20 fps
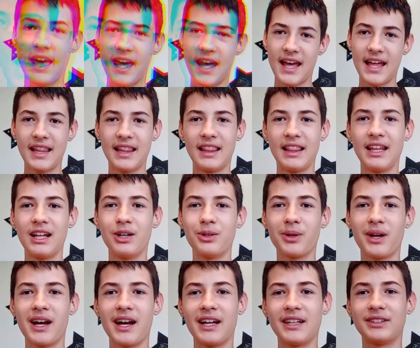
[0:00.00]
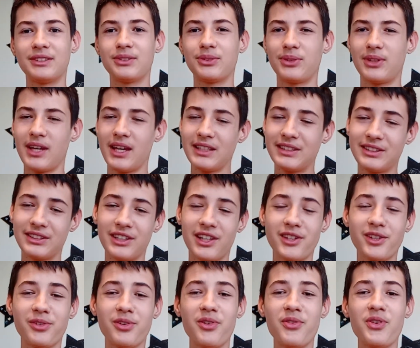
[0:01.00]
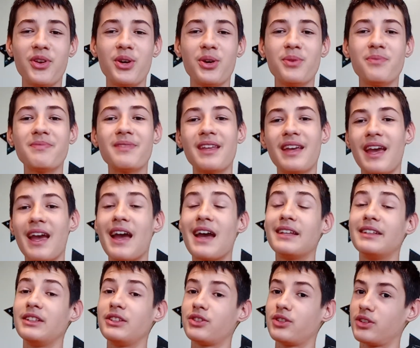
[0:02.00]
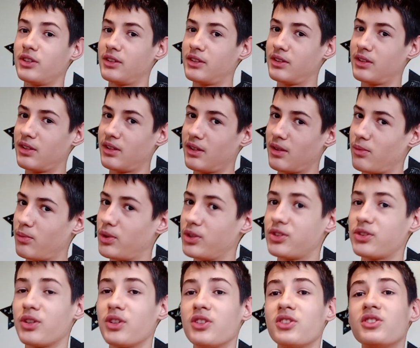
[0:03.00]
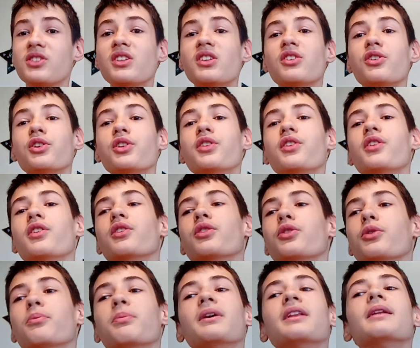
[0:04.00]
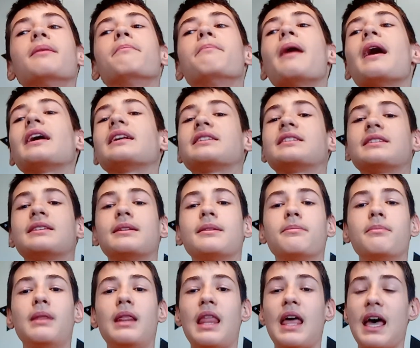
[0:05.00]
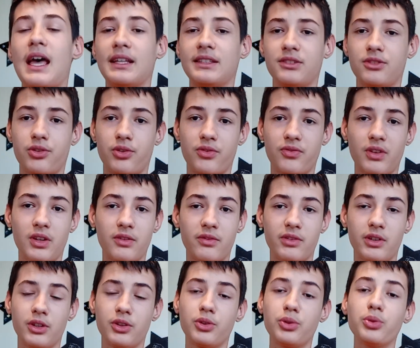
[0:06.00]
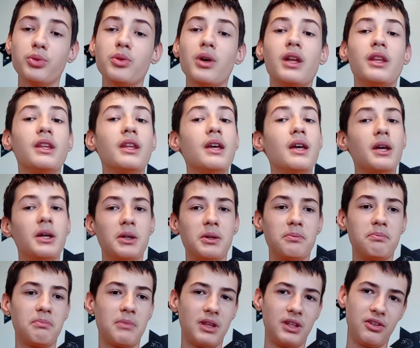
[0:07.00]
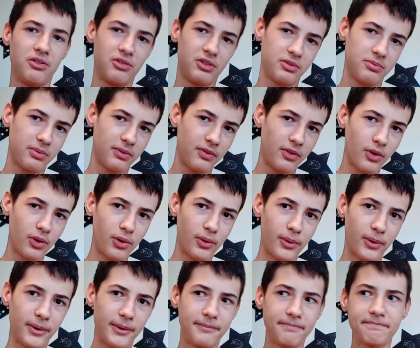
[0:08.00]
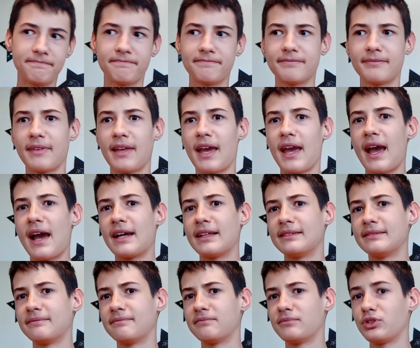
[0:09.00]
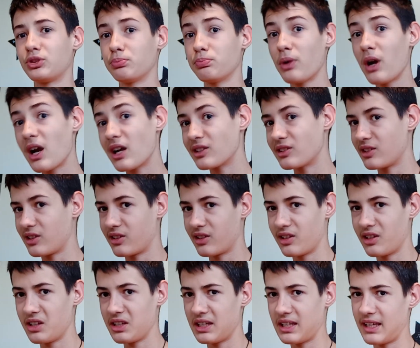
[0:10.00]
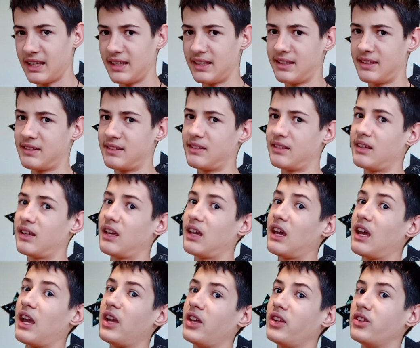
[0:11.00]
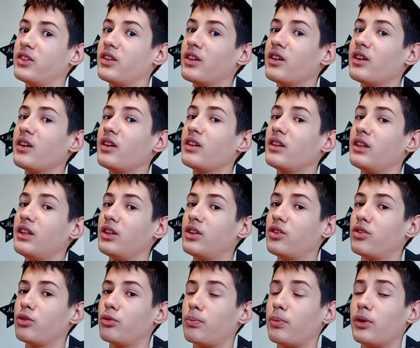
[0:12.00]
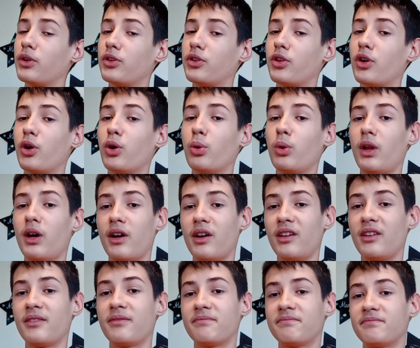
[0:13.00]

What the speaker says: Hello guys, today it's another review and it's on what's considered to be the best blaster of 2022 and many years before. And surprisingly, it's in the Elite 2.0 line.